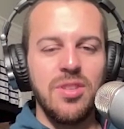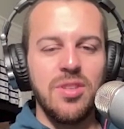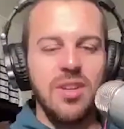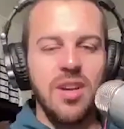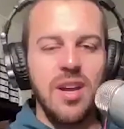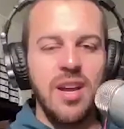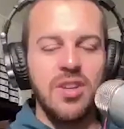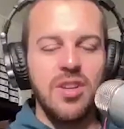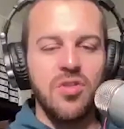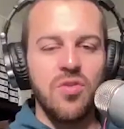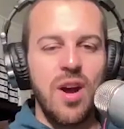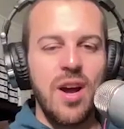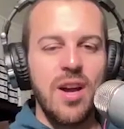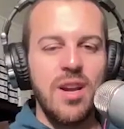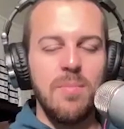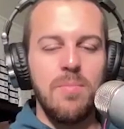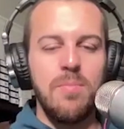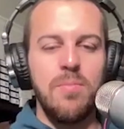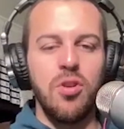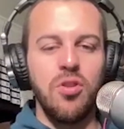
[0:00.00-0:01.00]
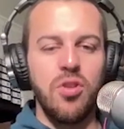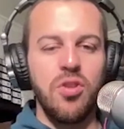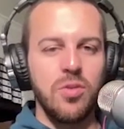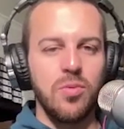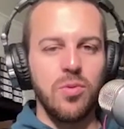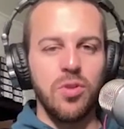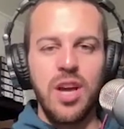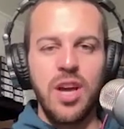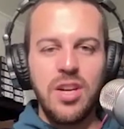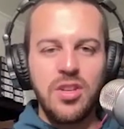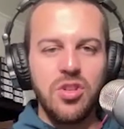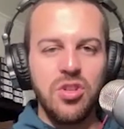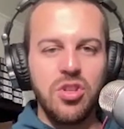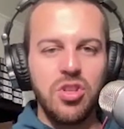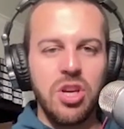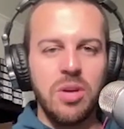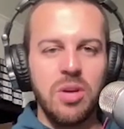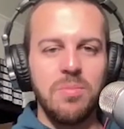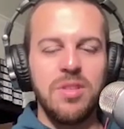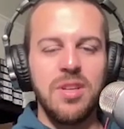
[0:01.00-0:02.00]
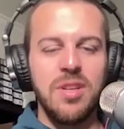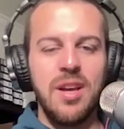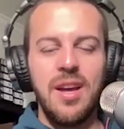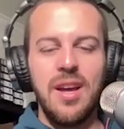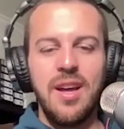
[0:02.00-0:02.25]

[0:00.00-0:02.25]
and trying to build these relationships